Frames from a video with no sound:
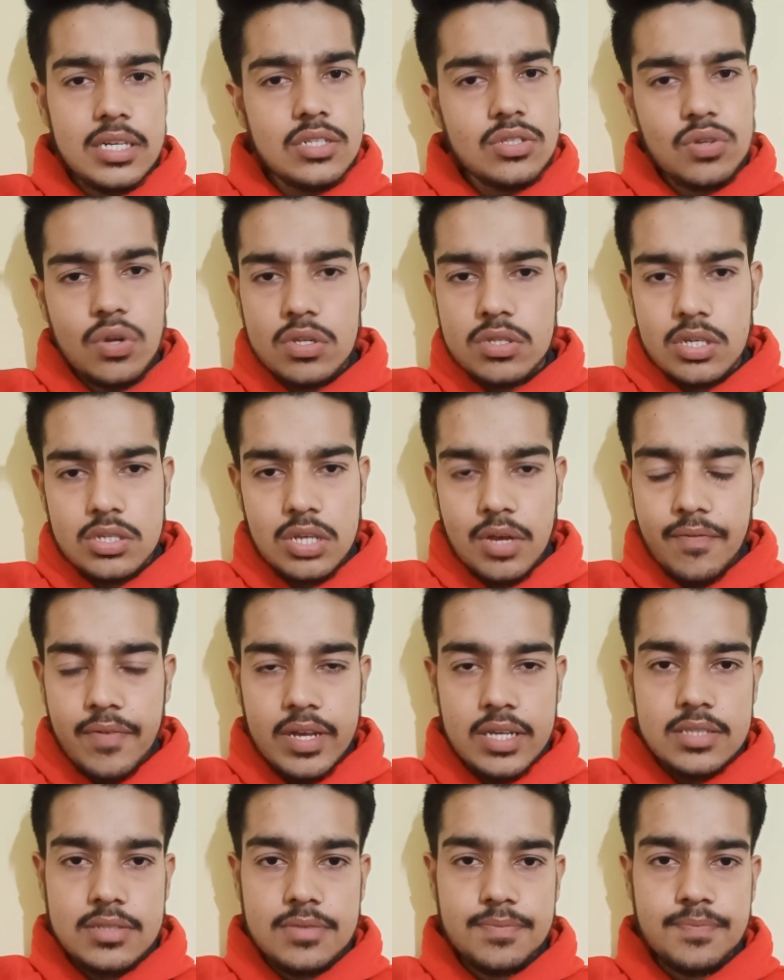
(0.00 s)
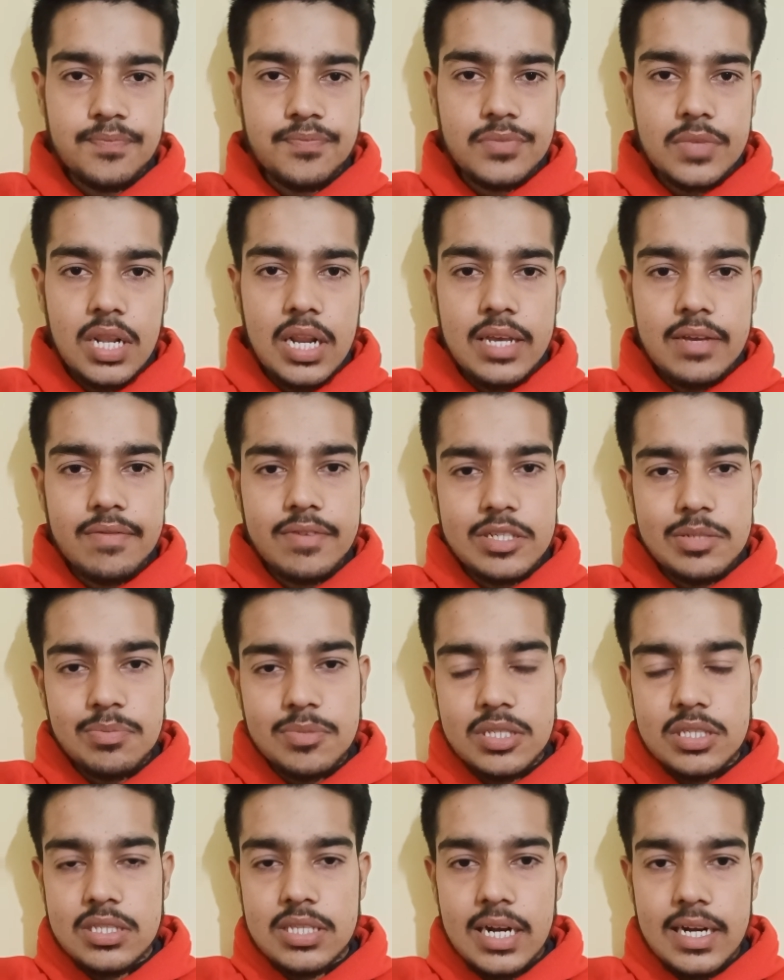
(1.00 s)
It's all the suffix, like, which
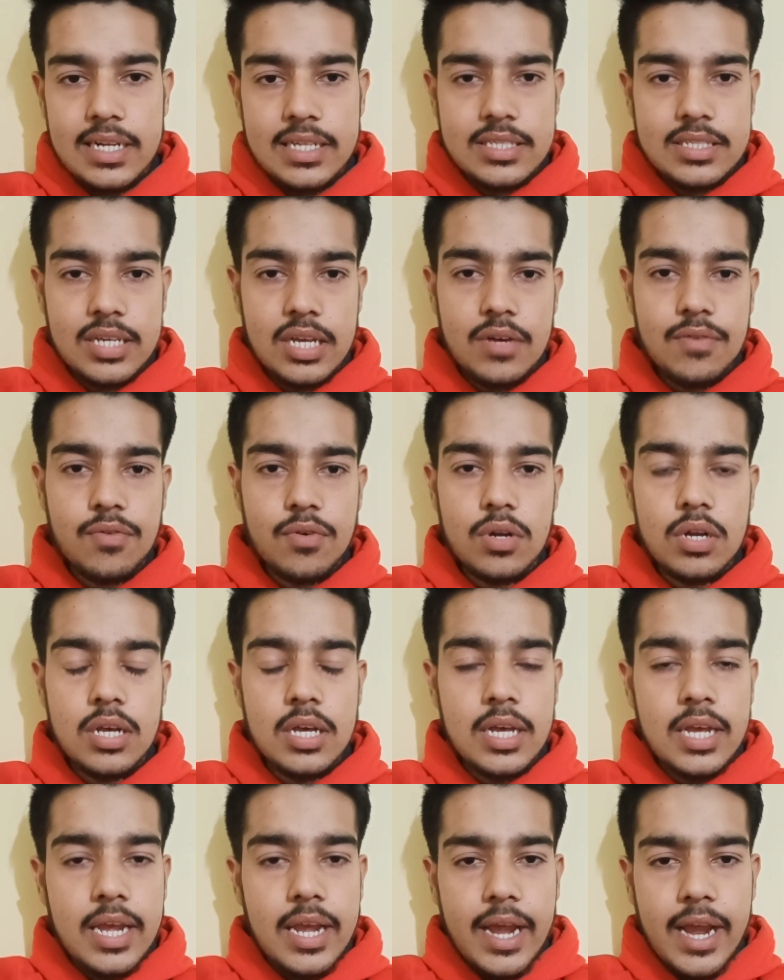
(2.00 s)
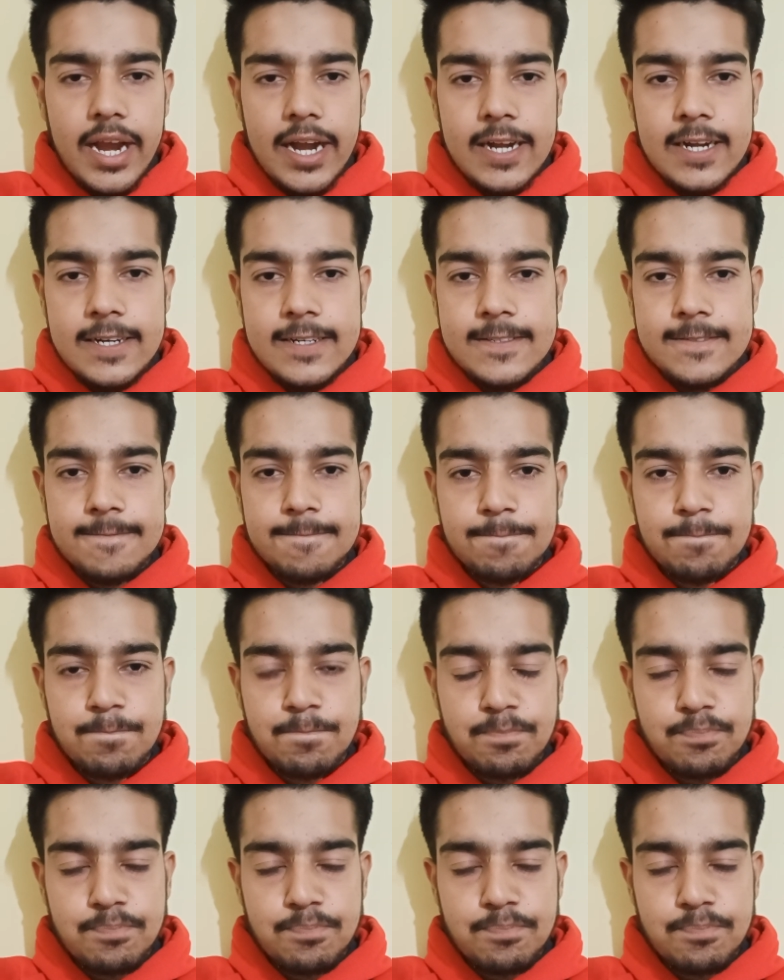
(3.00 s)
means that skillful. And